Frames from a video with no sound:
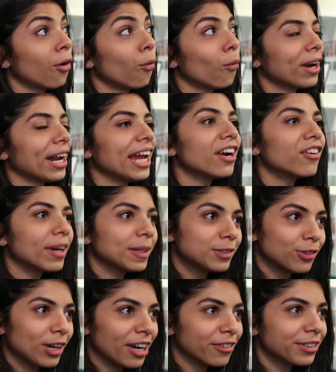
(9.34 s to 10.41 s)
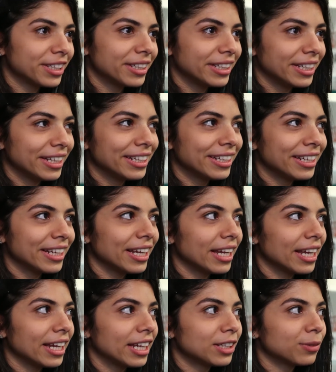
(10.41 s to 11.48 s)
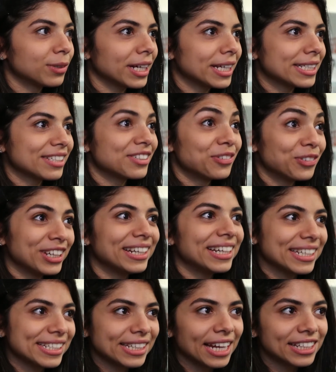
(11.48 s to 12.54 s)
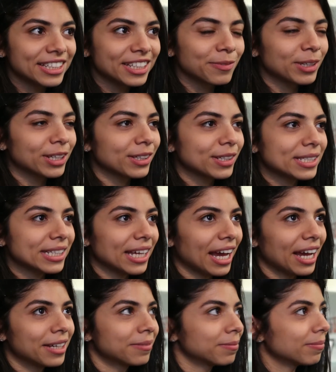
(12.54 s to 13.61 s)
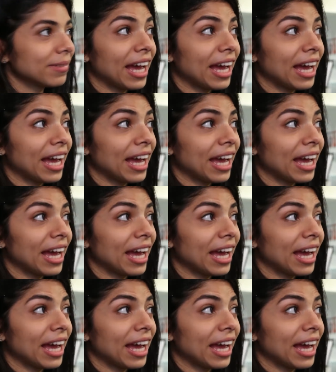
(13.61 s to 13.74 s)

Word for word: When I arrived to Aberdeen, it was really exciting because I,